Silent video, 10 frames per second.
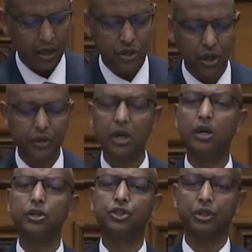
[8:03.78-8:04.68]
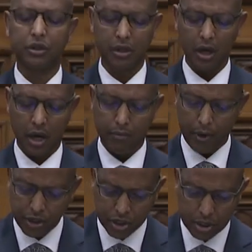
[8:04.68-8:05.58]
is not the urgent
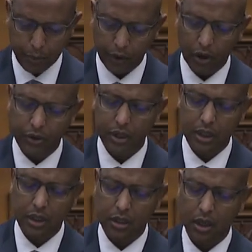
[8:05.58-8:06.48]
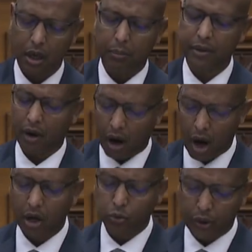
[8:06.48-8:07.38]
emergency priority needed by the
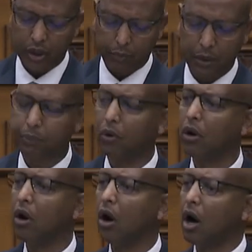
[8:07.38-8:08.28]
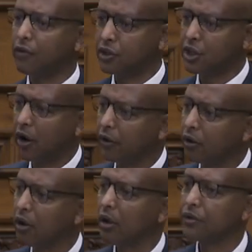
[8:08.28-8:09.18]
hard-working people of
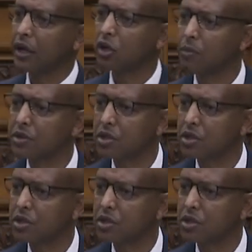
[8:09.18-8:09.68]
Ontario. Thank you, Mr.